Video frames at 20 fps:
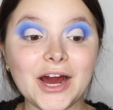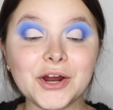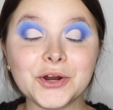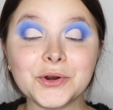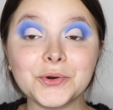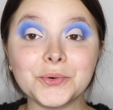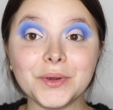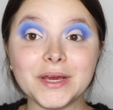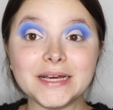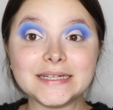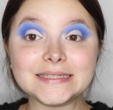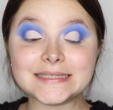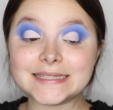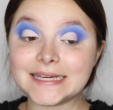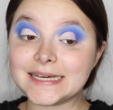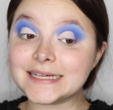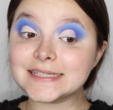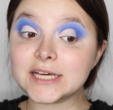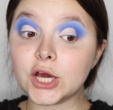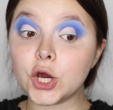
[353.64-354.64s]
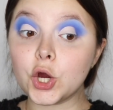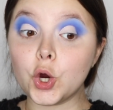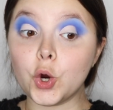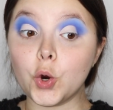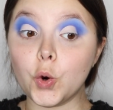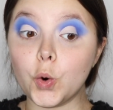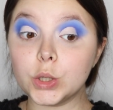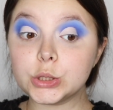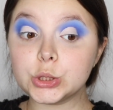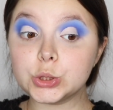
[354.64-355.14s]
Our crease is
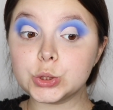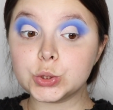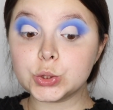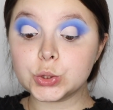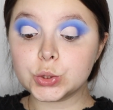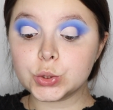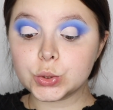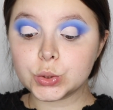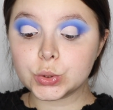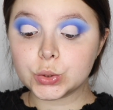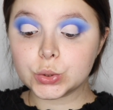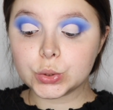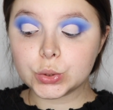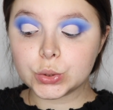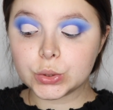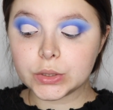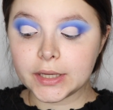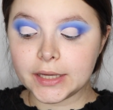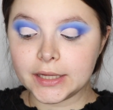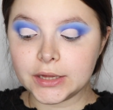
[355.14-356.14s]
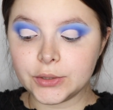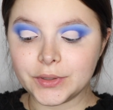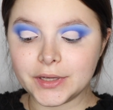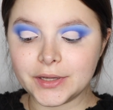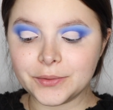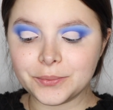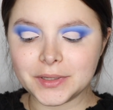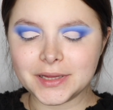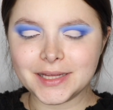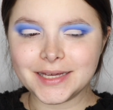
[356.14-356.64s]
caught and
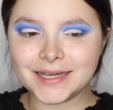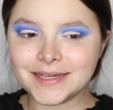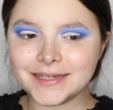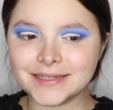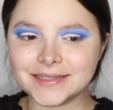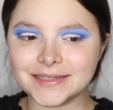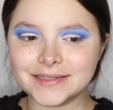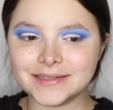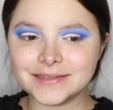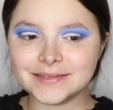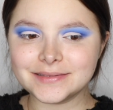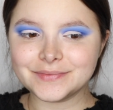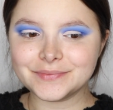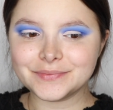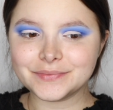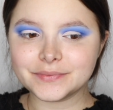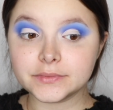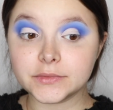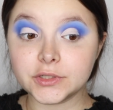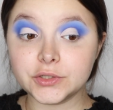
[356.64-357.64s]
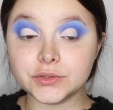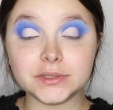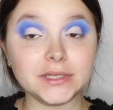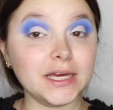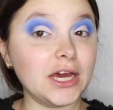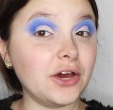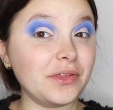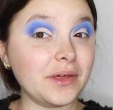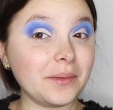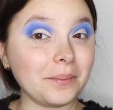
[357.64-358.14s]
looking really good. You see
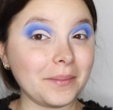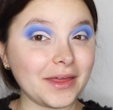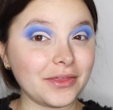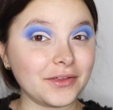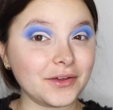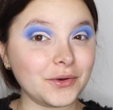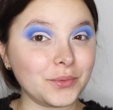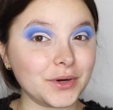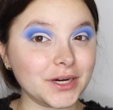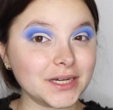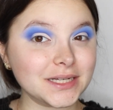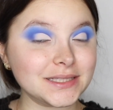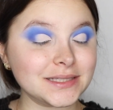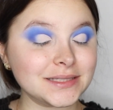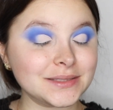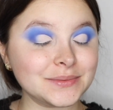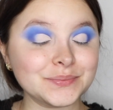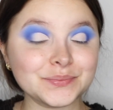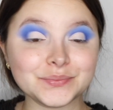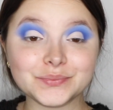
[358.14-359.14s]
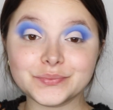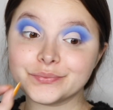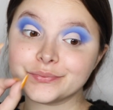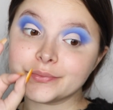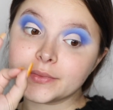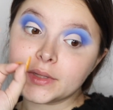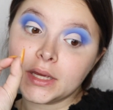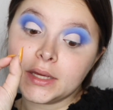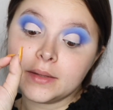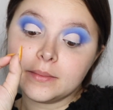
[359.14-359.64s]
how that method works?
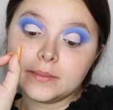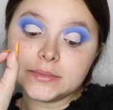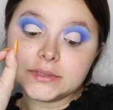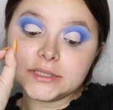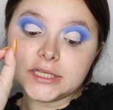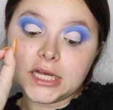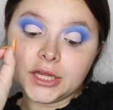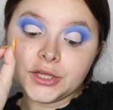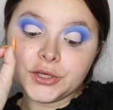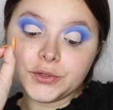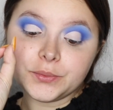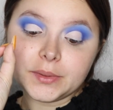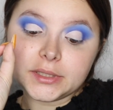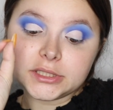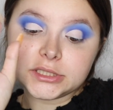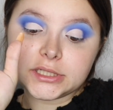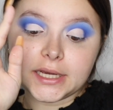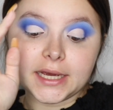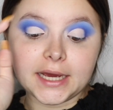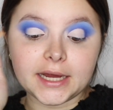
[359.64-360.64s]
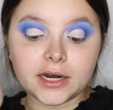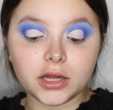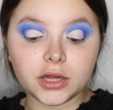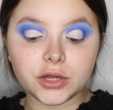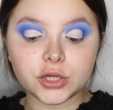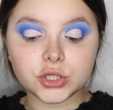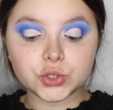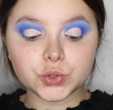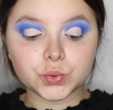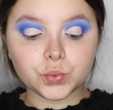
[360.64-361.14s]
I'm telling you, bitch, I got all
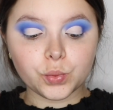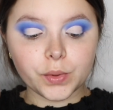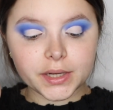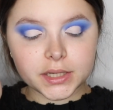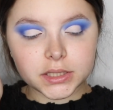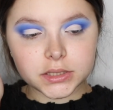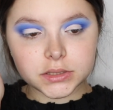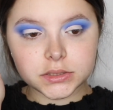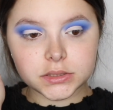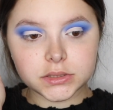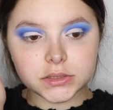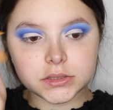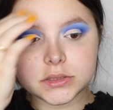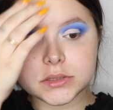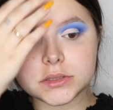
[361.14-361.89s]
the tricks.